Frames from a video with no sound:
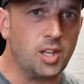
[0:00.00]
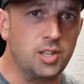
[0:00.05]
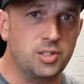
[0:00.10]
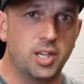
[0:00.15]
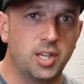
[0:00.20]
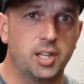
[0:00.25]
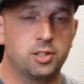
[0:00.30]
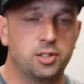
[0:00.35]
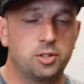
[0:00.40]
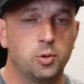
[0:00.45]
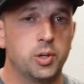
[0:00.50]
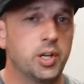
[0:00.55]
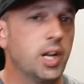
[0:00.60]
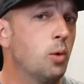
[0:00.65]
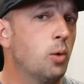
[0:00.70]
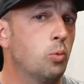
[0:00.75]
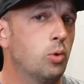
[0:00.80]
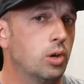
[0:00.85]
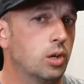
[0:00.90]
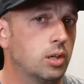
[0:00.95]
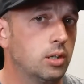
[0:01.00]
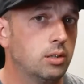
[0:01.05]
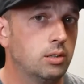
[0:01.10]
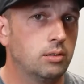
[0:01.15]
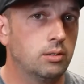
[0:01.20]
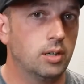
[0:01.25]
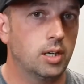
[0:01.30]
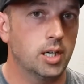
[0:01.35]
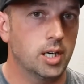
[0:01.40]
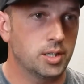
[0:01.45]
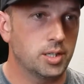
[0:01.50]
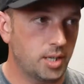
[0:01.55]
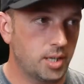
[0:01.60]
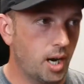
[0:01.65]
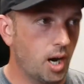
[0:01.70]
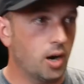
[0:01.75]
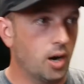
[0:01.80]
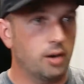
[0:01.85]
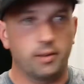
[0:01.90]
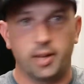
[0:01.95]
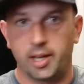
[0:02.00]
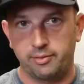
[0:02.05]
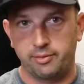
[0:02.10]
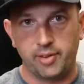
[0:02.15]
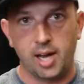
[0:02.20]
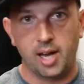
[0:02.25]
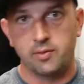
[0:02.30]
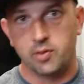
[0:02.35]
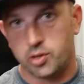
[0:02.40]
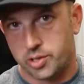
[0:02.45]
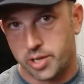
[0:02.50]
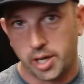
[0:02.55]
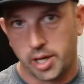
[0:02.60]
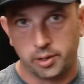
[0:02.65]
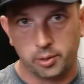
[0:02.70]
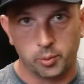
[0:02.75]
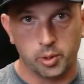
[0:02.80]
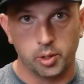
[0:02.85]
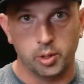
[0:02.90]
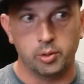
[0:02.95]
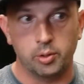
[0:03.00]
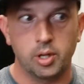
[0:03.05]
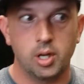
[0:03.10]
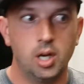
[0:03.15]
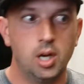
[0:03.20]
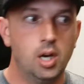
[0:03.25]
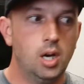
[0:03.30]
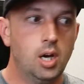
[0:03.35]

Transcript: sell it to a network to air it like 5 years down the road.